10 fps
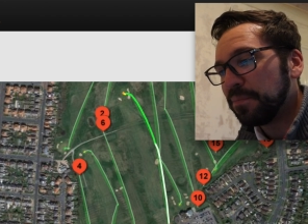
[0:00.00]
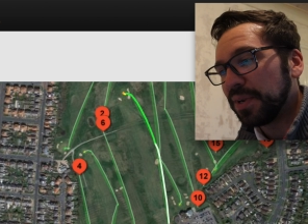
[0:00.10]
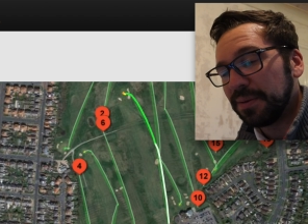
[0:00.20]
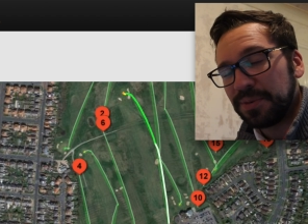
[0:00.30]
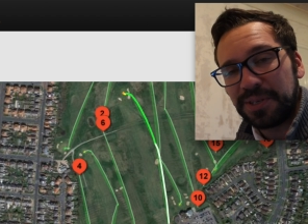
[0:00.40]

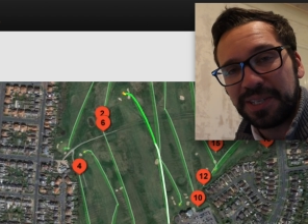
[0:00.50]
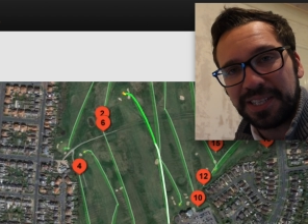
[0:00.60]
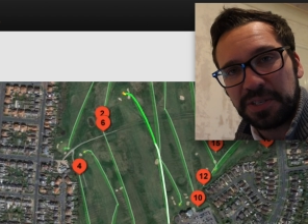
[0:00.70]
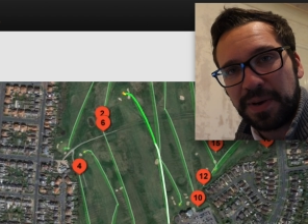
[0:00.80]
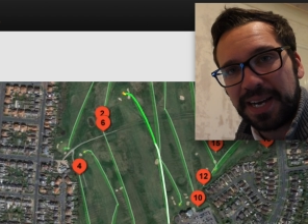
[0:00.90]
but I'm using
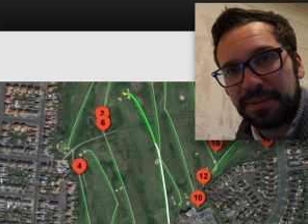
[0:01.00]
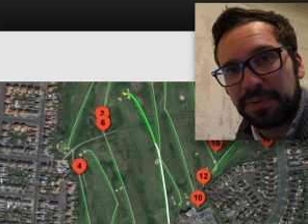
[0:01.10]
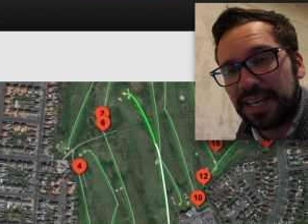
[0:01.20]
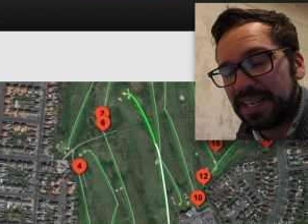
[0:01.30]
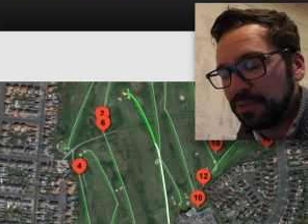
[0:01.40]
the Spider
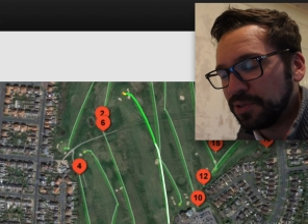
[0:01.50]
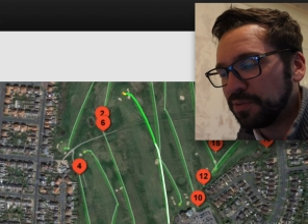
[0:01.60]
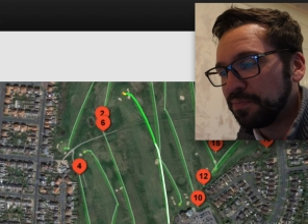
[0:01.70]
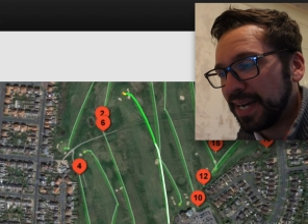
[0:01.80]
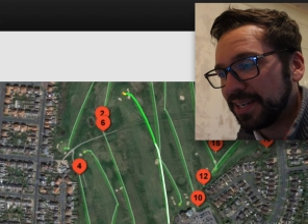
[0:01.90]
Blade, which
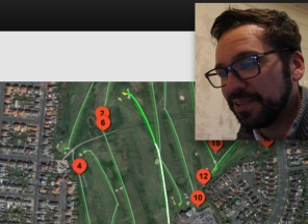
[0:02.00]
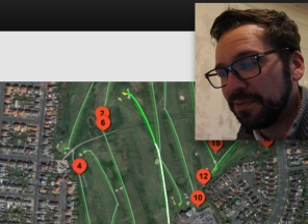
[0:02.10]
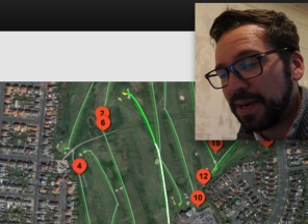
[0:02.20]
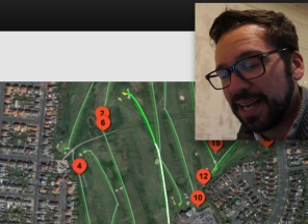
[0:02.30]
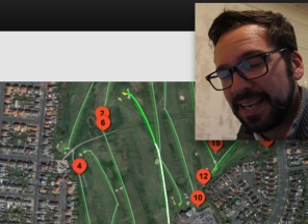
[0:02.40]
is back on
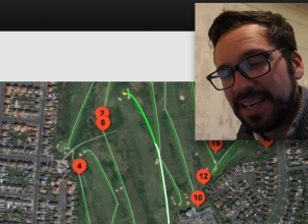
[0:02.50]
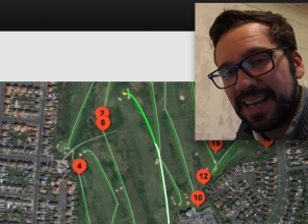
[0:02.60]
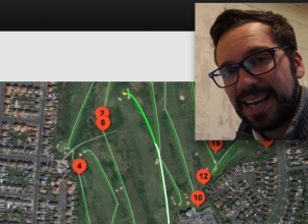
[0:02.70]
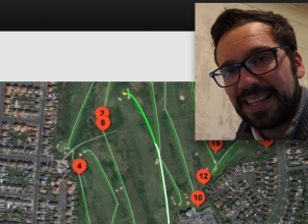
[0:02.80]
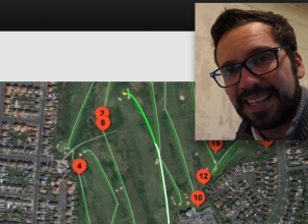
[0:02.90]
the back.
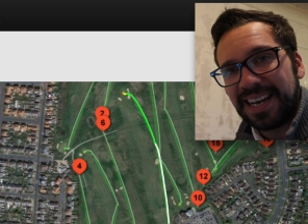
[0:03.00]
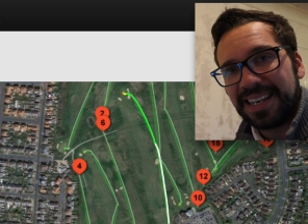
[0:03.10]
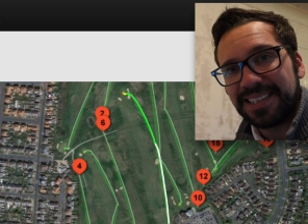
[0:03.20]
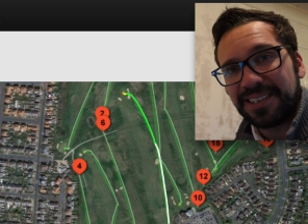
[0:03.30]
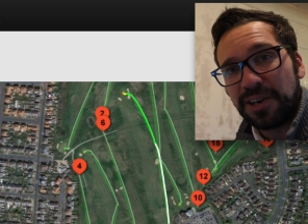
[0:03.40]
The
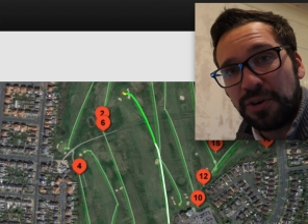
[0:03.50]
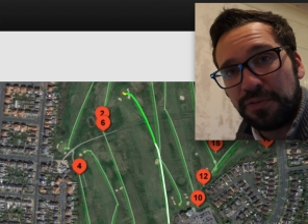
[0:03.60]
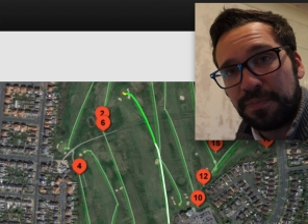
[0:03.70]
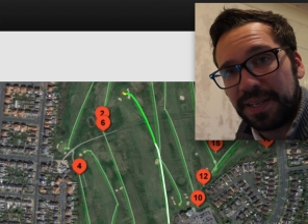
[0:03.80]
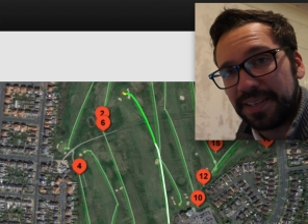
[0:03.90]
guys at
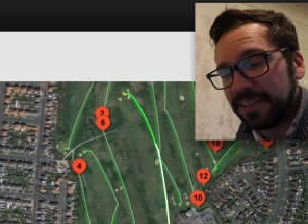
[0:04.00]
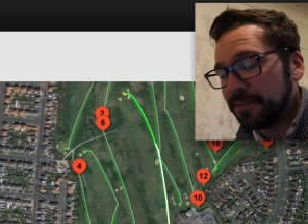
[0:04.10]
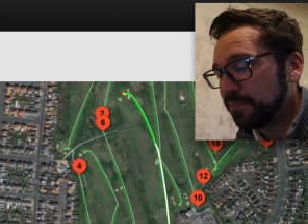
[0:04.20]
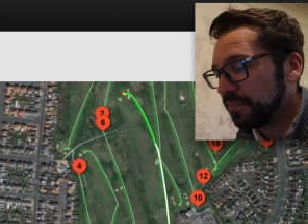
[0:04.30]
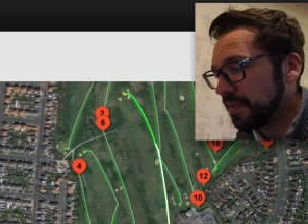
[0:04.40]
Golf
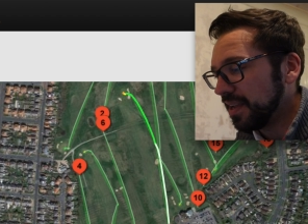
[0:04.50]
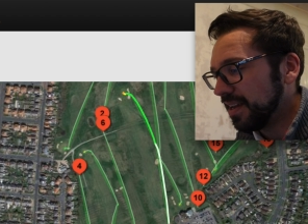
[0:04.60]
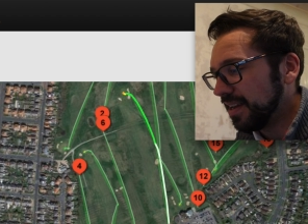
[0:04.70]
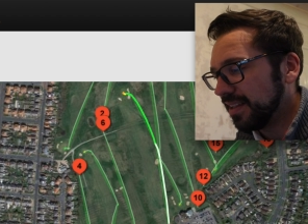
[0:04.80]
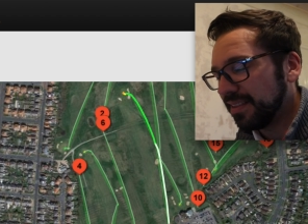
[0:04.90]
Bidder,
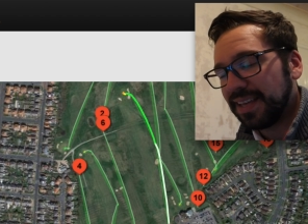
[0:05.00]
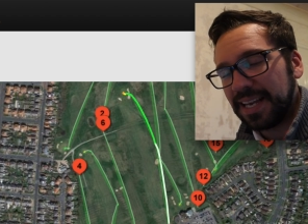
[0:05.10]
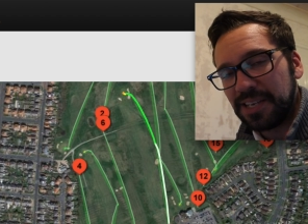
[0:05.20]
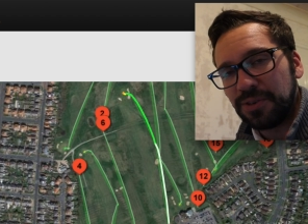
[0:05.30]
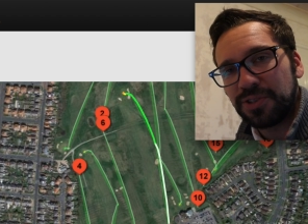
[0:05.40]
thank you